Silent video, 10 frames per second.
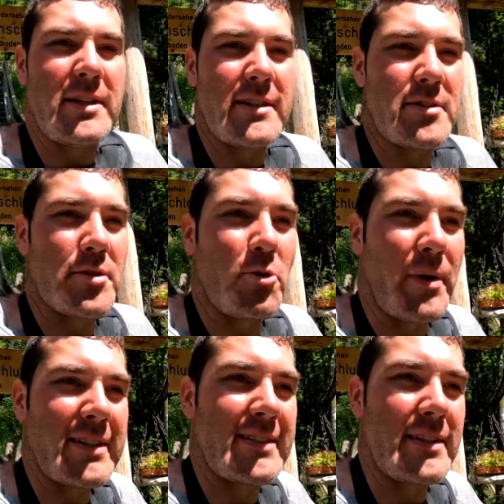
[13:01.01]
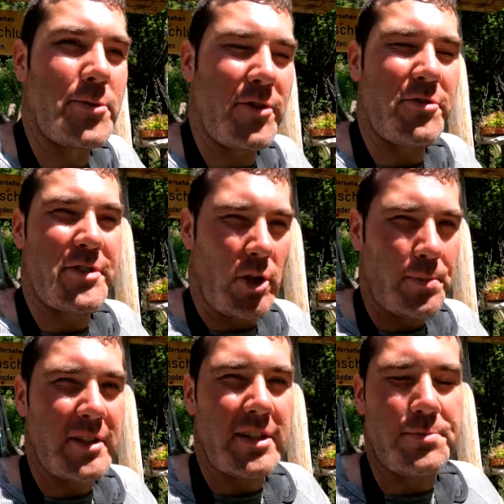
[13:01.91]
minutes to go past it with
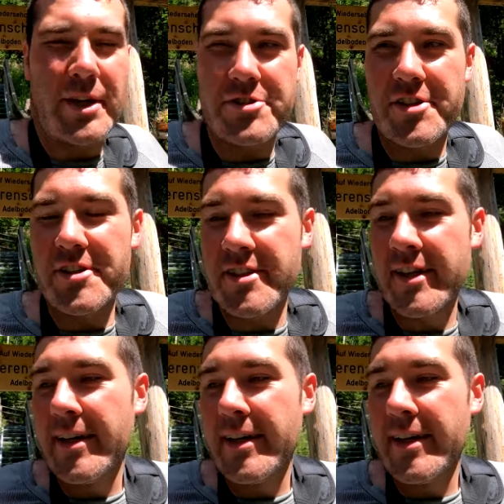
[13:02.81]
stops and pictures.